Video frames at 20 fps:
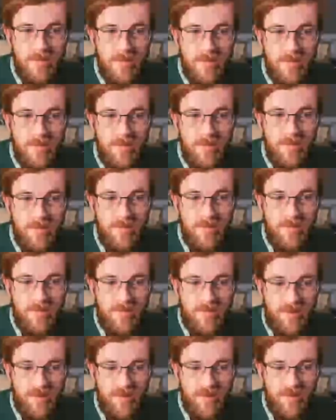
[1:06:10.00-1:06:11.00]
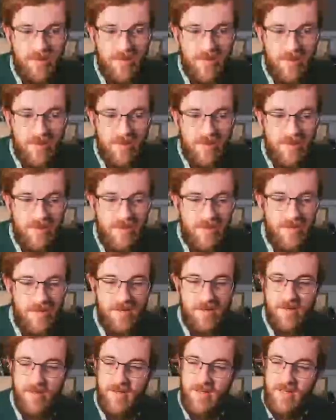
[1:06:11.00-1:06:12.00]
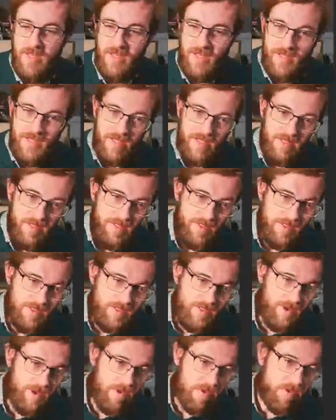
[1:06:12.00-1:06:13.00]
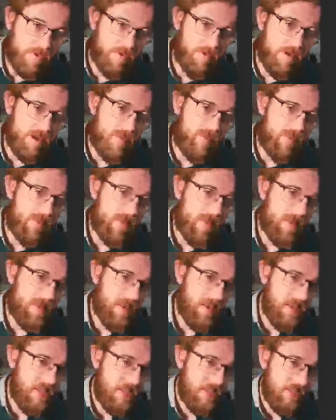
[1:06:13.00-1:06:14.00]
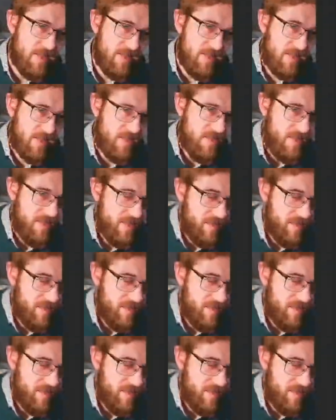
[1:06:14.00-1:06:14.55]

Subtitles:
Ooh, very long indeed. So I'm guessing